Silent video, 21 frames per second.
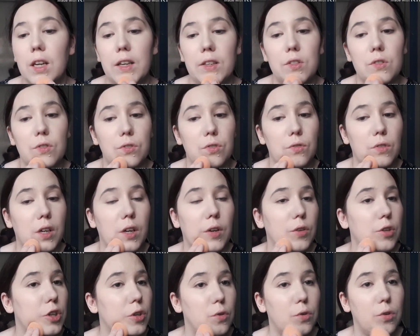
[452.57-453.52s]
I don't know how
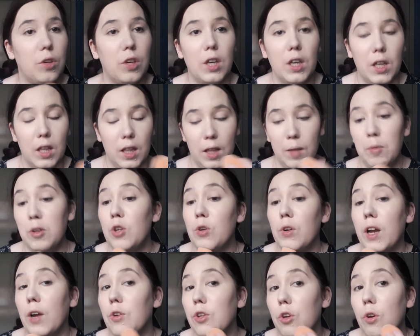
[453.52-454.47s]
you... Let me
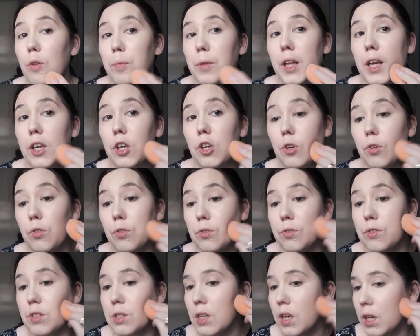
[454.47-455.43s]
know how you apply
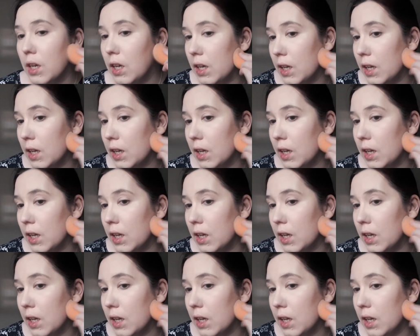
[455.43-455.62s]
yours.